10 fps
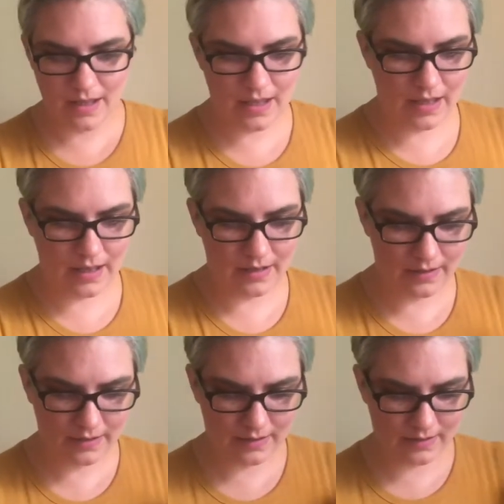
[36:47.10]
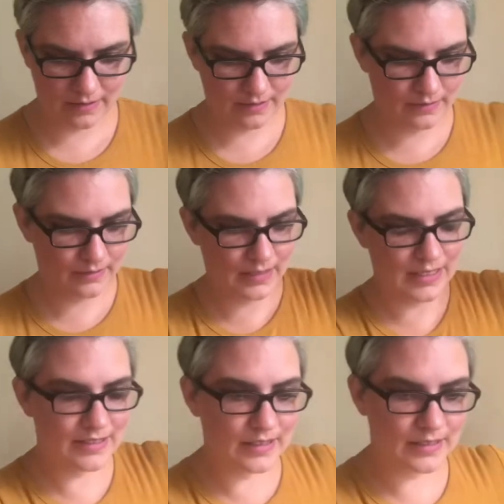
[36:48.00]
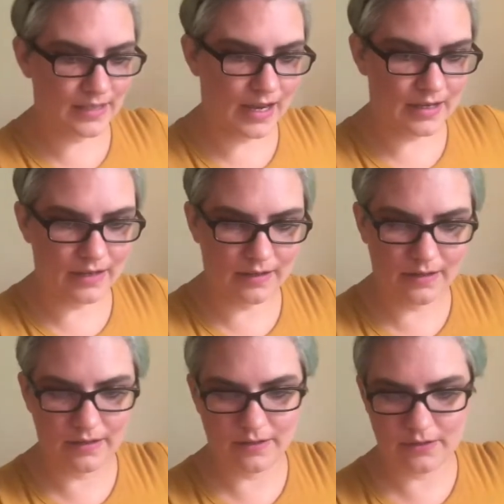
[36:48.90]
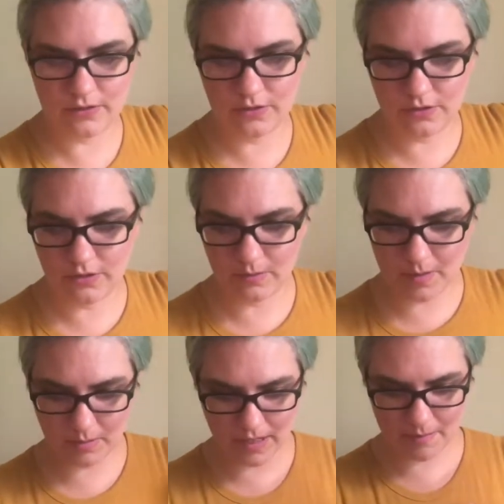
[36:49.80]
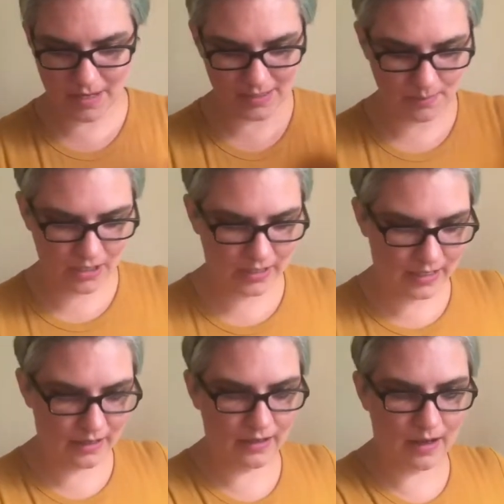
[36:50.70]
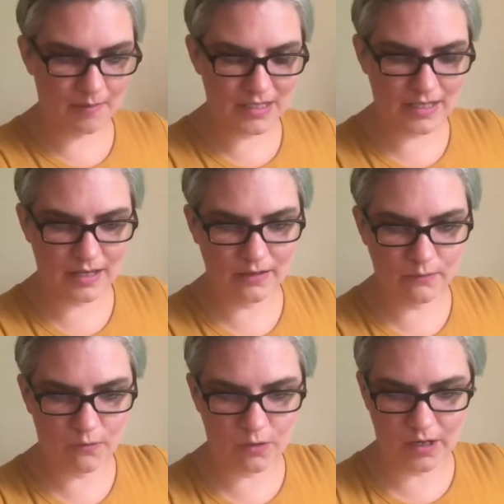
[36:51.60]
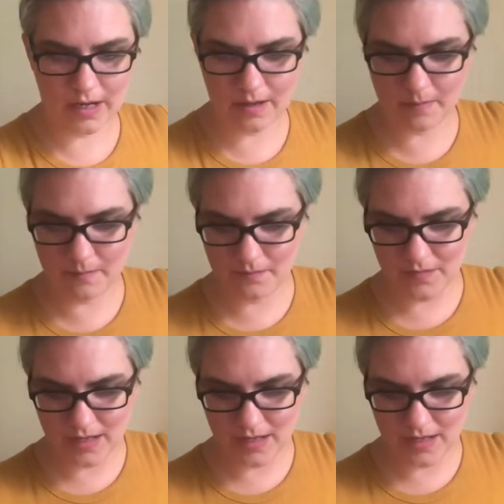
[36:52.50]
and he's excited to be playing baseball again, and I'm excited for him.